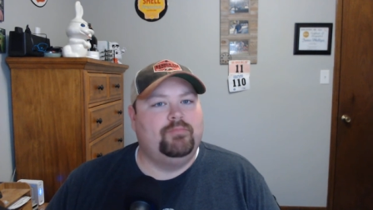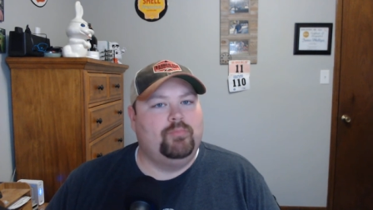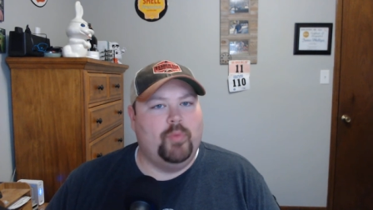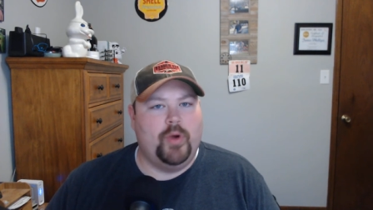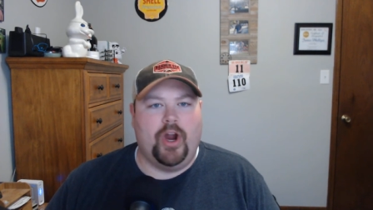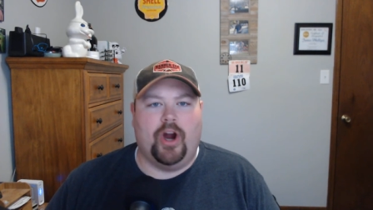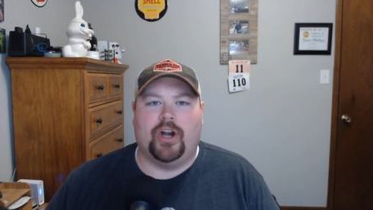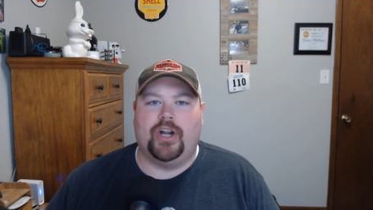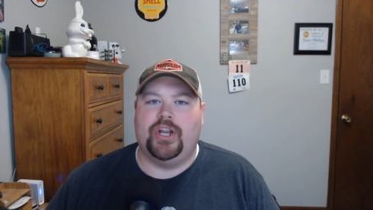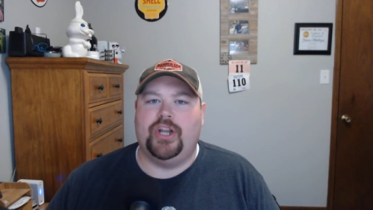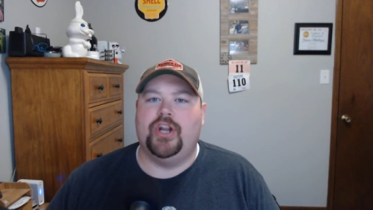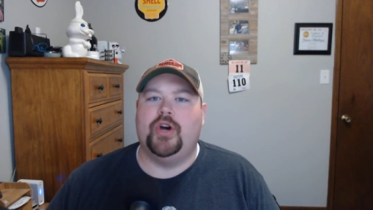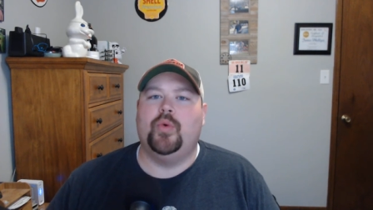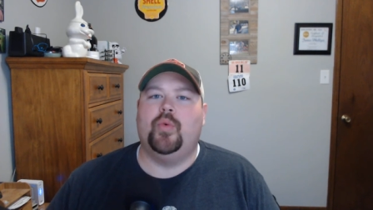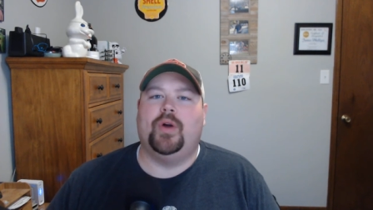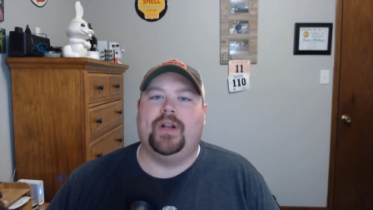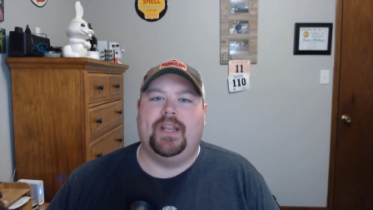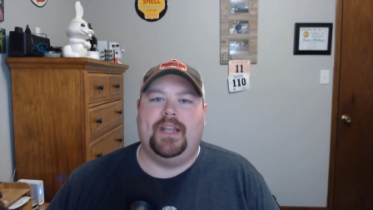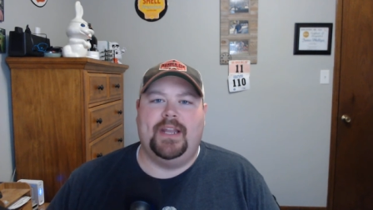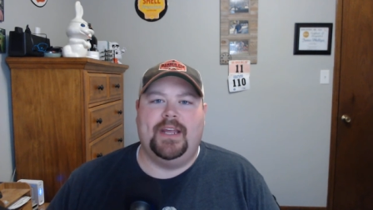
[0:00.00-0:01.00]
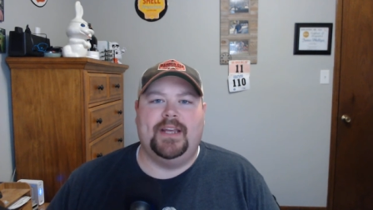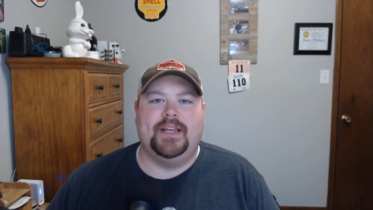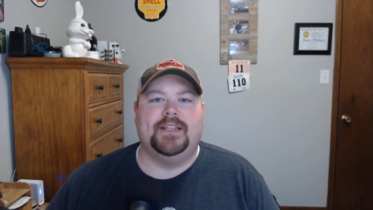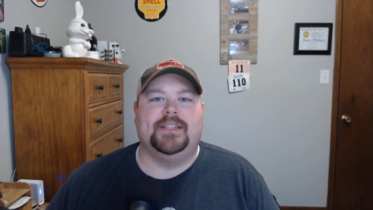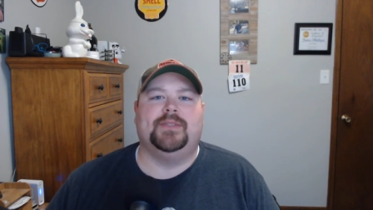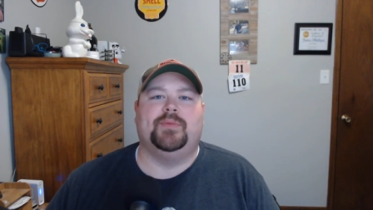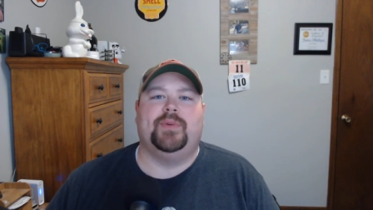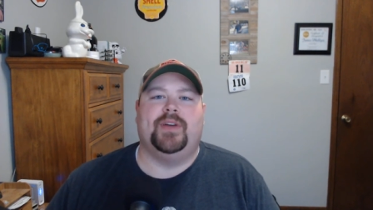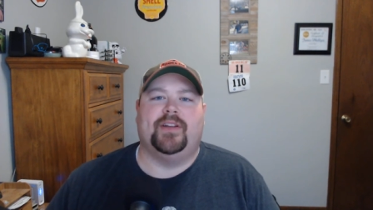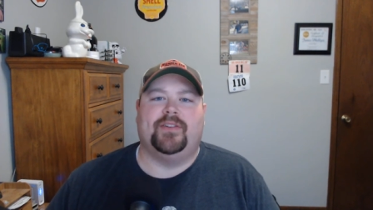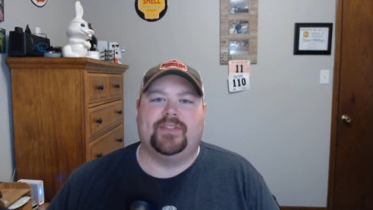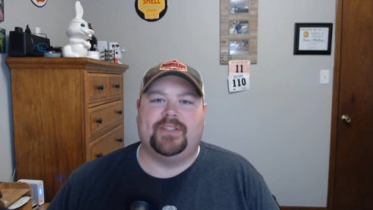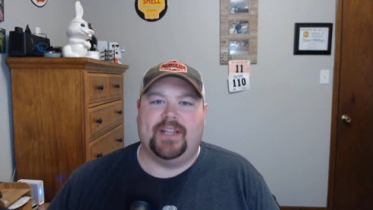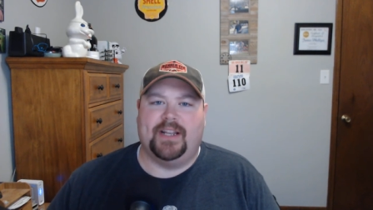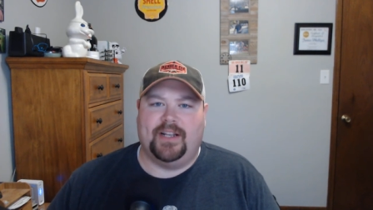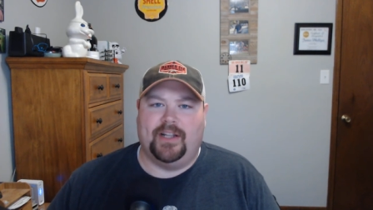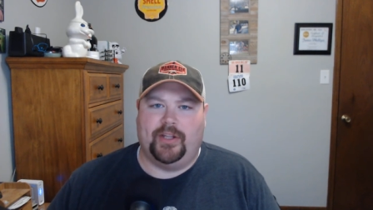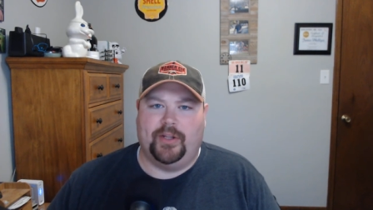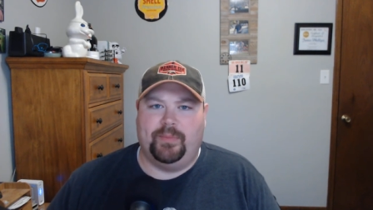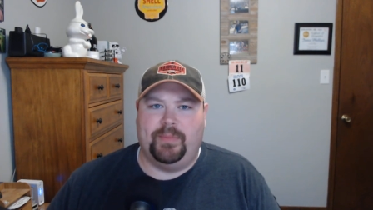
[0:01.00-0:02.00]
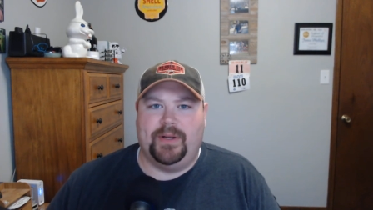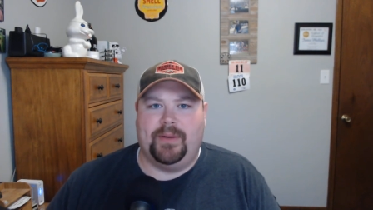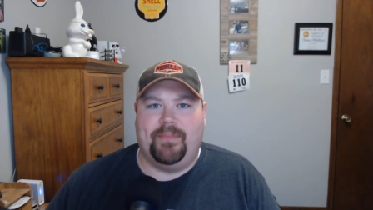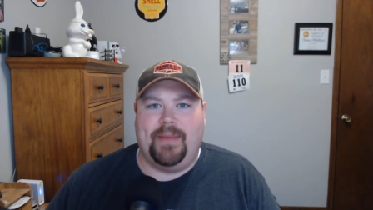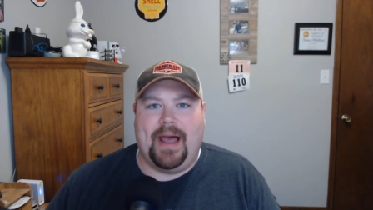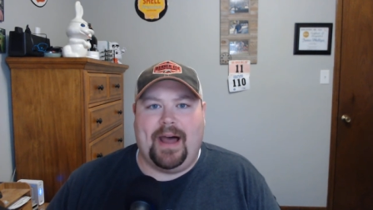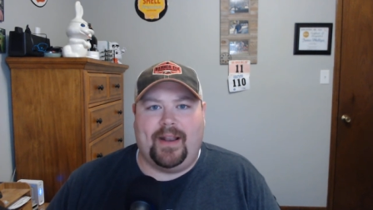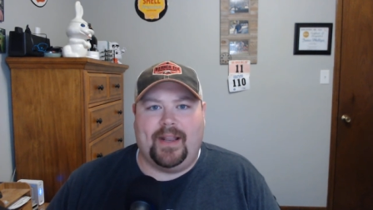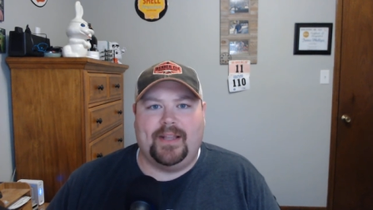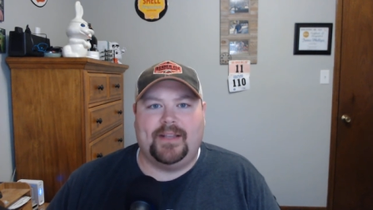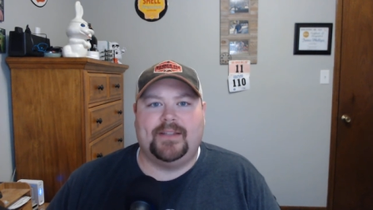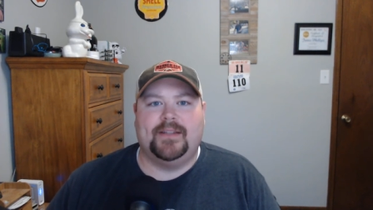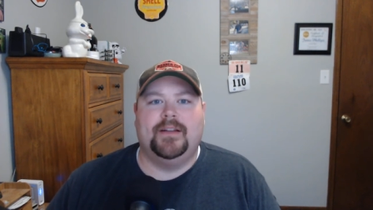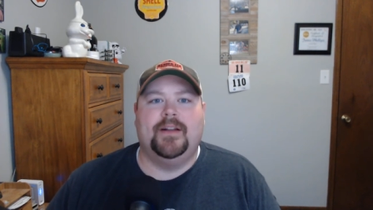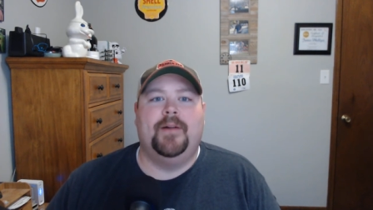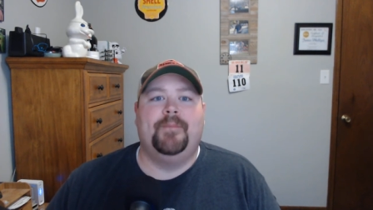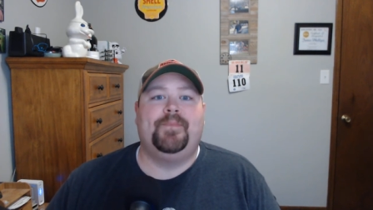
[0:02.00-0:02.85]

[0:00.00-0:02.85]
We already know what it is. We understand a little bit about it.